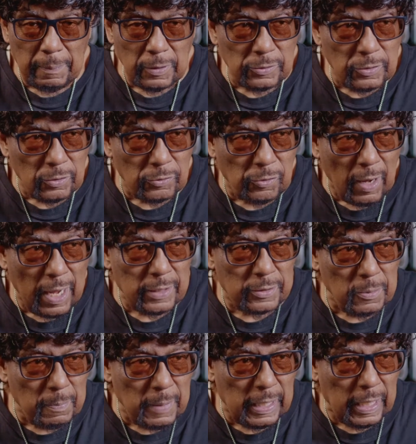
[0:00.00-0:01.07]
is to try
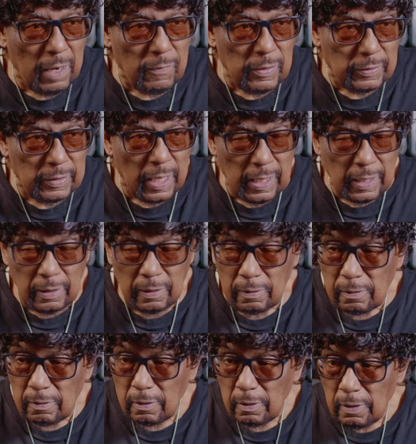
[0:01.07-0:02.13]
to make everything
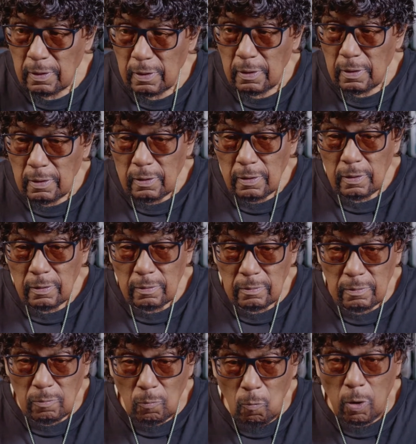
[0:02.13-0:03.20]

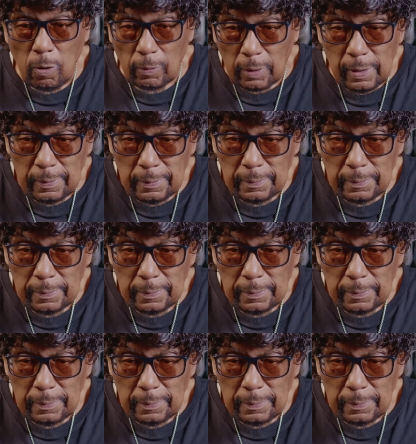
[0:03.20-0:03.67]
work.